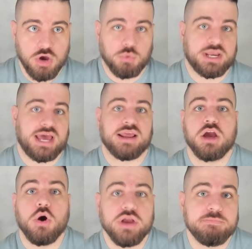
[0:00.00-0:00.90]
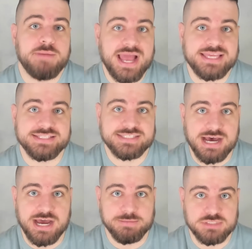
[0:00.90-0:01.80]
We're kind of going back in
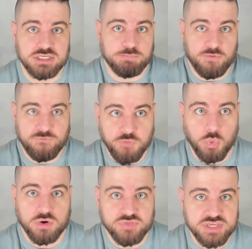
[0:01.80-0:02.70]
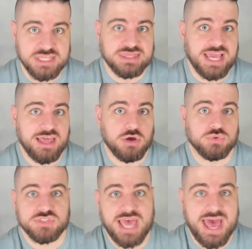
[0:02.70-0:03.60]
time to before the
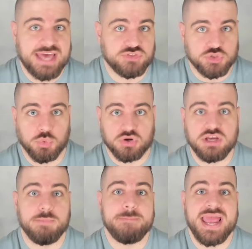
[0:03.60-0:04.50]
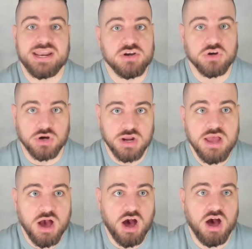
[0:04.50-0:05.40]
Thanos as your commander,
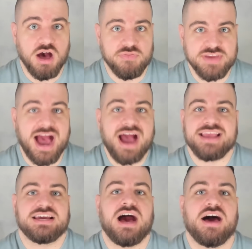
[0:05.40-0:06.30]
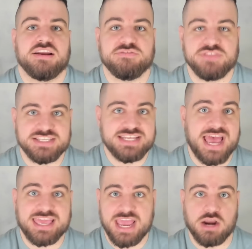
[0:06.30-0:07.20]
the icon of the
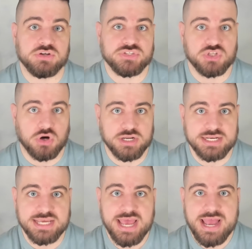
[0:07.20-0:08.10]
deck era started.